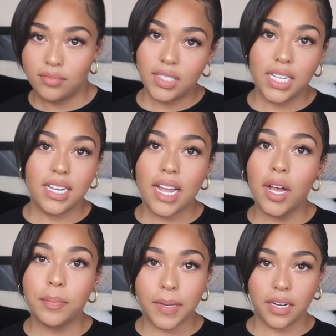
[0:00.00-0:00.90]
need
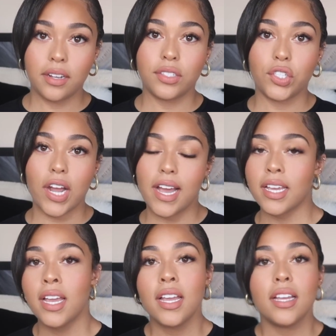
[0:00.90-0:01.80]
help getting on
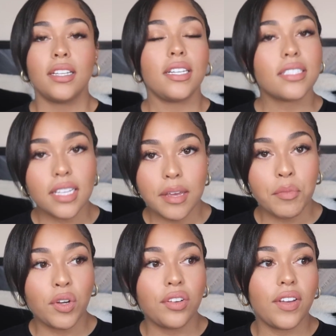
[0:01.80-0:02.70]
track, need to get
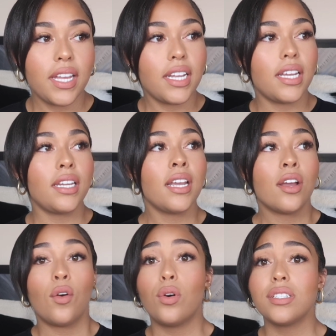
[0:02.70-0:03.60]

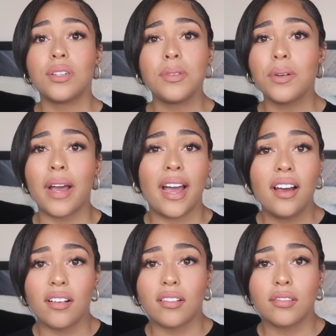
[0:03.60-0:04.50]
motivated, or don't know
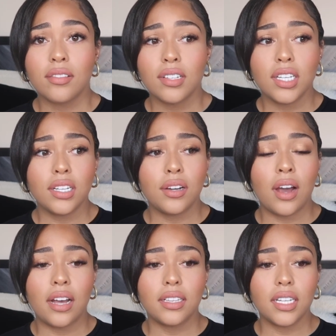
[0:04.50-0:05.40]
how. You
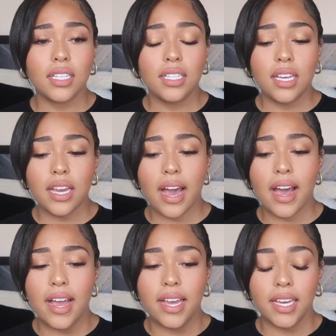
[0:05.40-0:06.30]
know, luckily
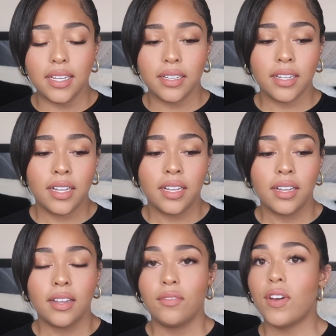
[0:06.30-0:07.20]
I
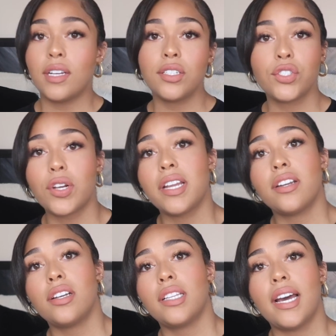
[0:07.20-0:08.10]
found a
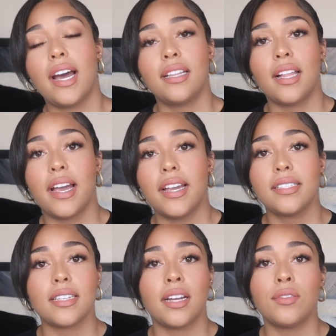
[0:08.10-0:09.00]
trainer that I
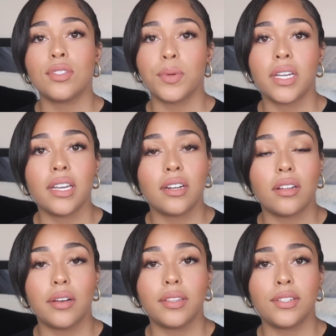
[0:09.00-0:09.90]
liked, and I was working out a
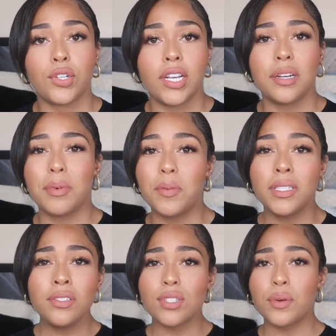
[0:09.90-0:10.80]
lot with the trainer. But
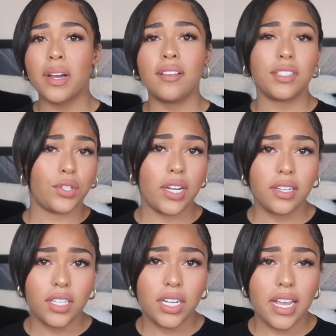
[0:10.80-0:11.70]
when you don't have a
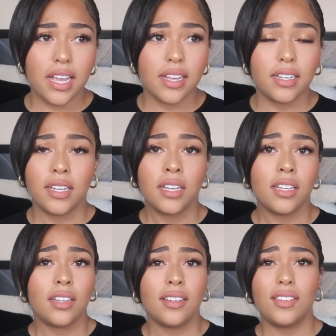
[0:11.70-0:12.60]
trainer and
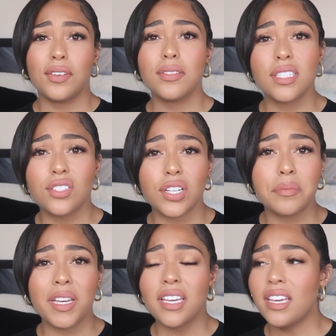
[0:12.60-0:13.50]
you go to the
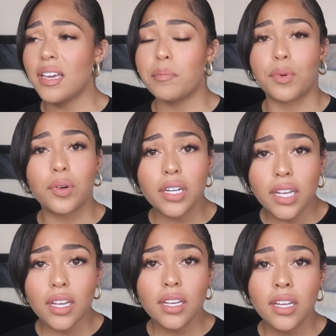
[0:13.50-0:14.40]
gym, it can get
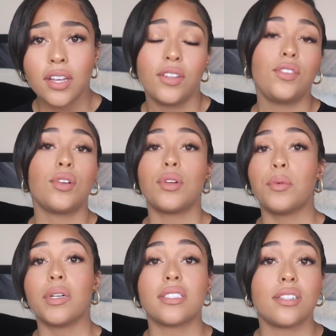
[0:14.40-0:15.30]
boring. You don't
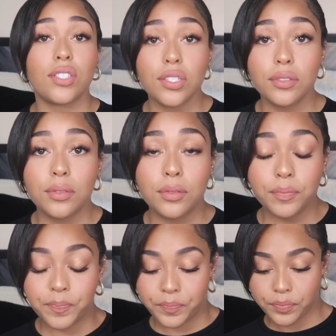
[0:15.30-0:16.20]
know what to
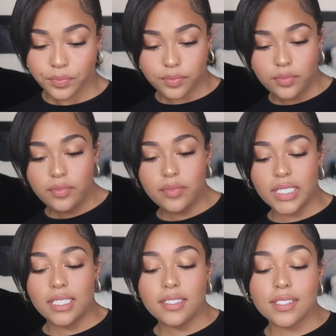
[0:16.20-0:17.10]
do.
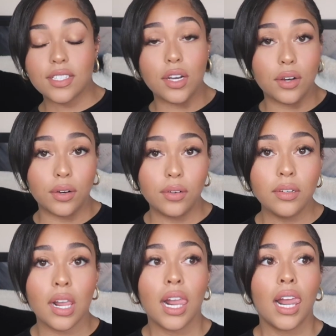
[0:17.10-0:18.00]

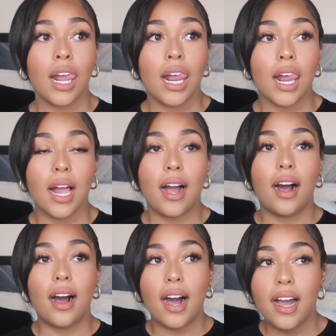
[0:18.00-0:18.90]
So
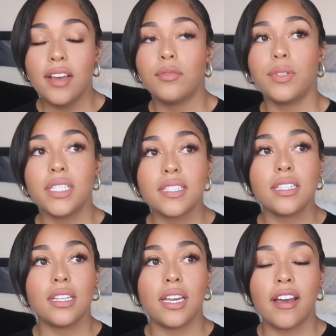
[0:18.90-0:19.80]
I
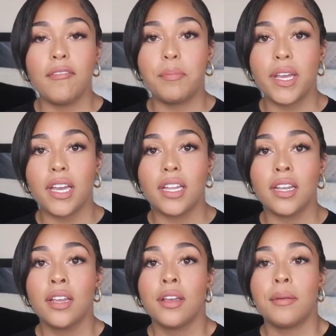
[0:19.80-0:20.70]
recently have
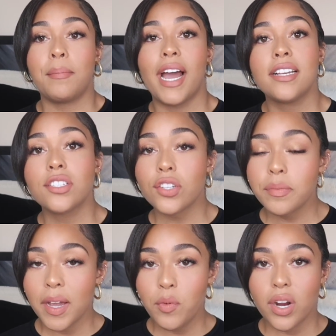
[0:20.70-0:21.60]
been
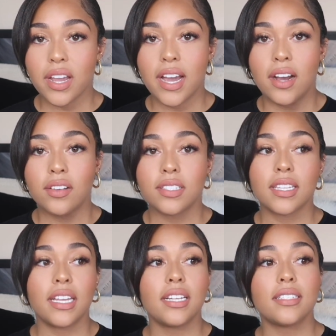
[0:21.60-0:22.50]
mastering my
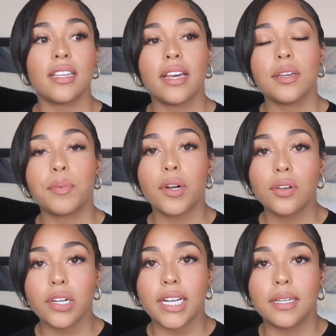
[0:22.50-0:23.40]
workouts, getting together
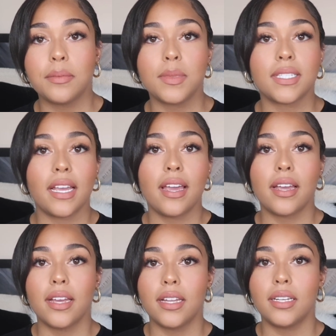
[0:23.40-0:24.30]
programs,
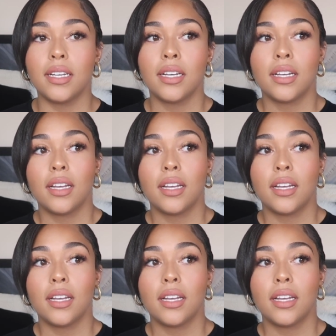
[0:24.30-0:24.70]
and